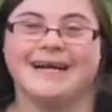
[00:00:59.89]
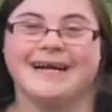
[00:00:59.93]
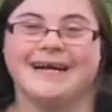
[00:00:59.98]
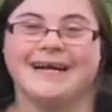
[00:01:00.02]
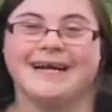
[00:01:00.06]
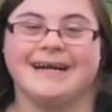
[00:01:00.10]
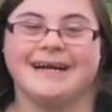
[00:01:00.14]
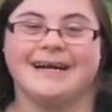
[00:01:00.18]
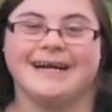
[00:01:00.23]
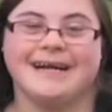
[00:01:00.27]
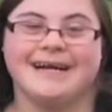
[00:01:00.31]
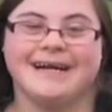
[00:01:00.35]

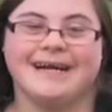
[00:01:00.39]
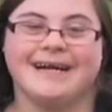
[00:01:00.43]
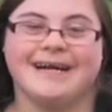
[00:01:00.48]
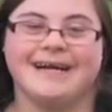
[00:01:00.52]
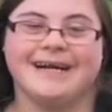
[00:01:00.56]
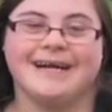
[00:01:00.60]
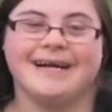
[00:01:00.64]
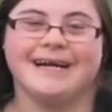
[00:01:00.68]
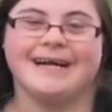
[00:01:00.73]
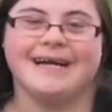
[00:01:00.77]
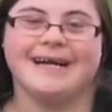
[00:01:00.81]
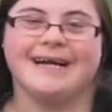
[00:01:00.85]

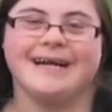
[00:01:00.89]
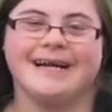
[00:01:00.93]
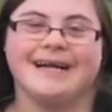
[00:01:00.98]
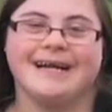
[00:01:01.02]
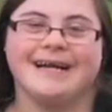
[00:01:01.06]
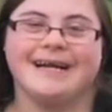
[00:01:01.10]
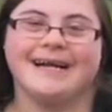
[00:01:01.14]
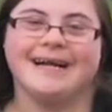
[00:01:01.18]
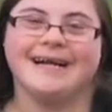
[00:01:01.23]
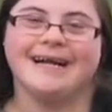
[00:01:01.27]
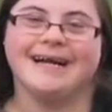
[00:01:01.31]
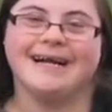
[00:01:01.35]

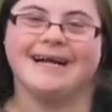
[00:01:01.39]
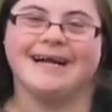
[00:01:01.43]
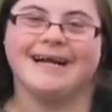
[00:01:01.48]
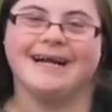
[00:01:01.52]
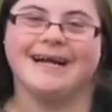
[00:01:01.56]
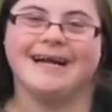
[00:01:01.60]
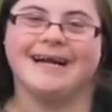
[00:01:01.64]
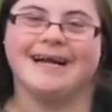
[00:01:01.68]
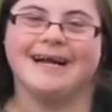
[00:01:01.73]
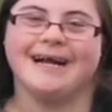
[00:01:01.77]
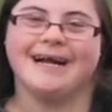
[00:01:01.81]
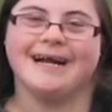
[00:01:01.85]

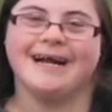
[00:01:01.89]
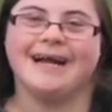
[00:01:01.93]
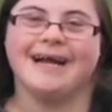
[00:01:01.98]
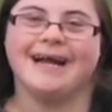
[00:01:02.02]
This person isn't speaking.